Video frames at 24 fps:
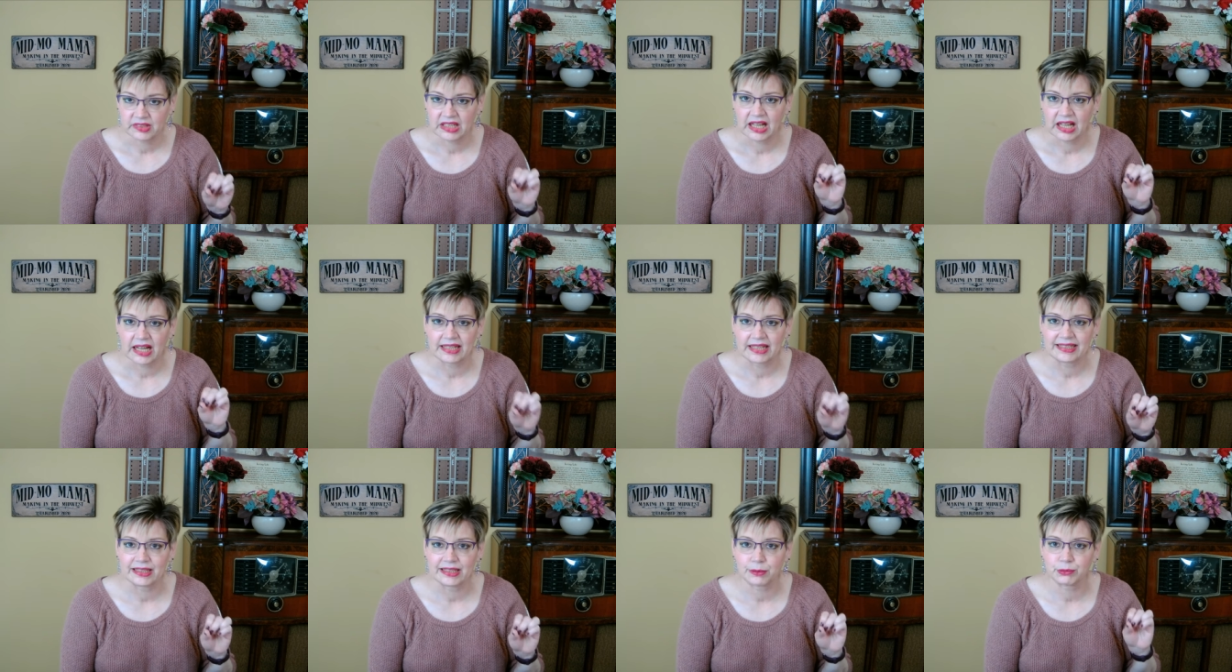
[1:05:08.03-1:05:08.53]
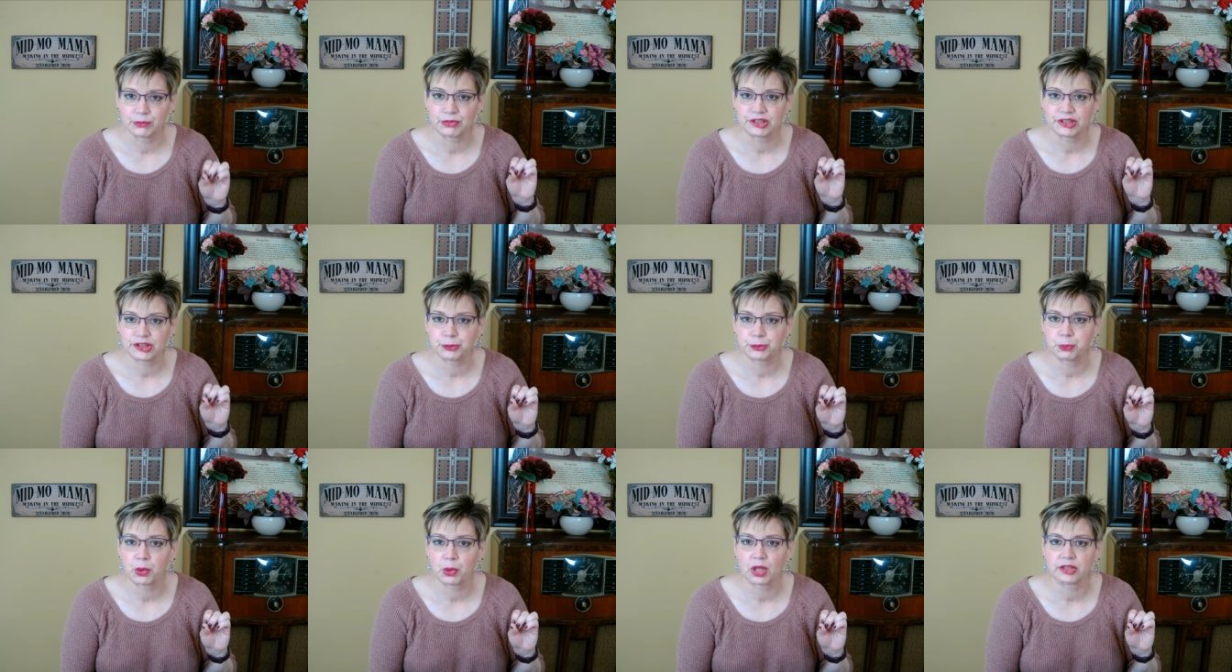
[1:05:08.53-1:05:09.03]
I am
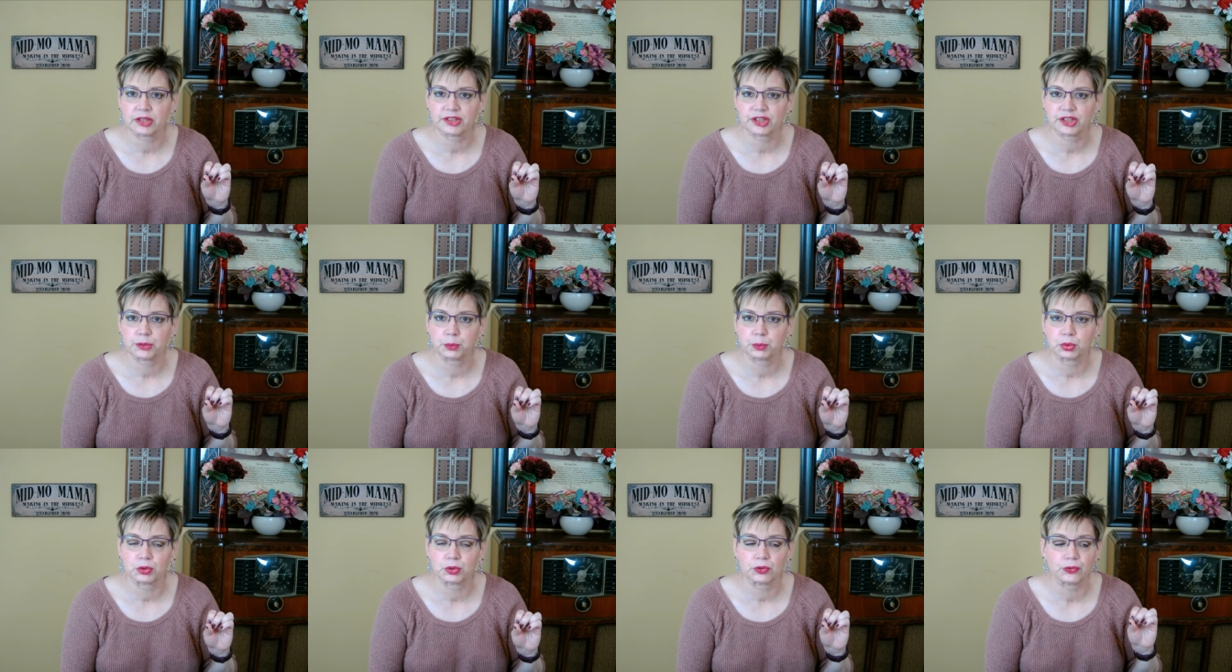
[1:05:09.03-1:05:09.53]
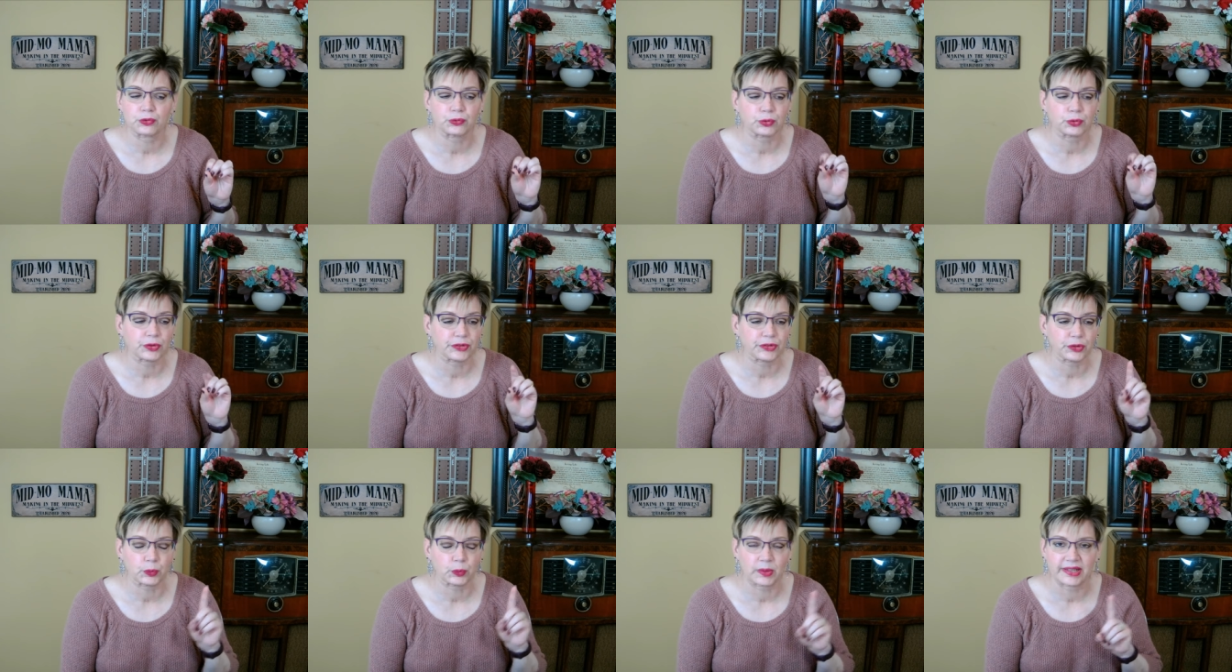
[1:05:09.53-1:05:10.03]
responsible for
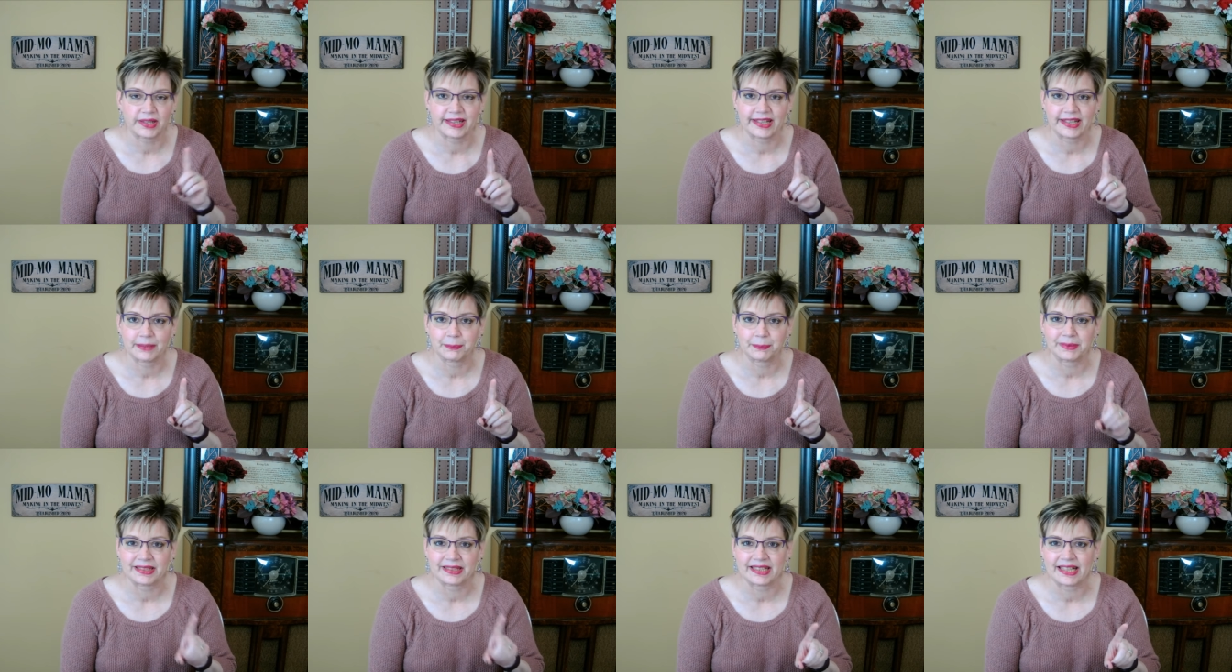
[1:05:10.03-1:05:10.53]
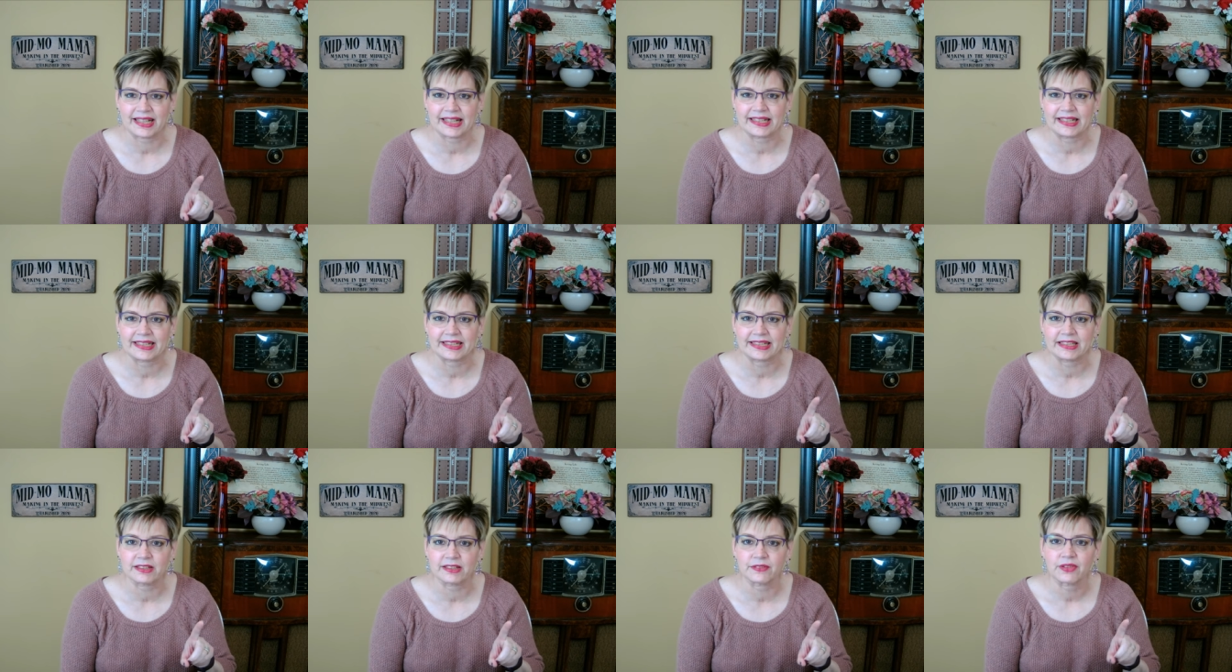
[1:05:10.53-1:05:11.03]
the way I
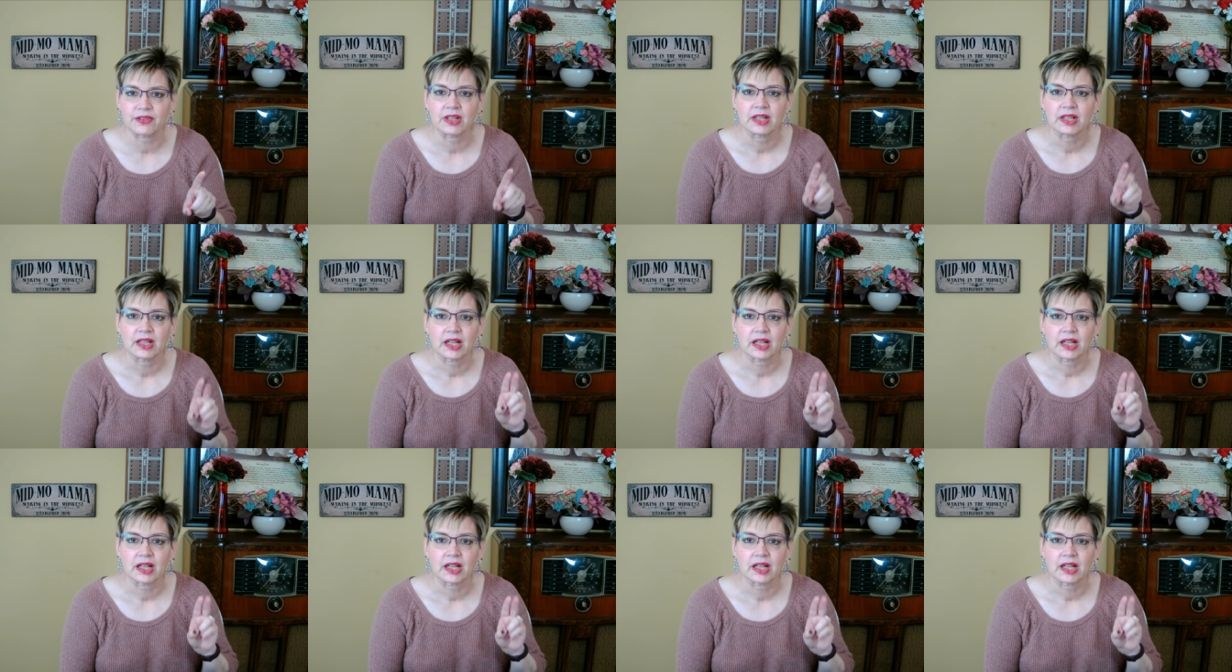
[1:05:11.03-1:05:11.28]
behave,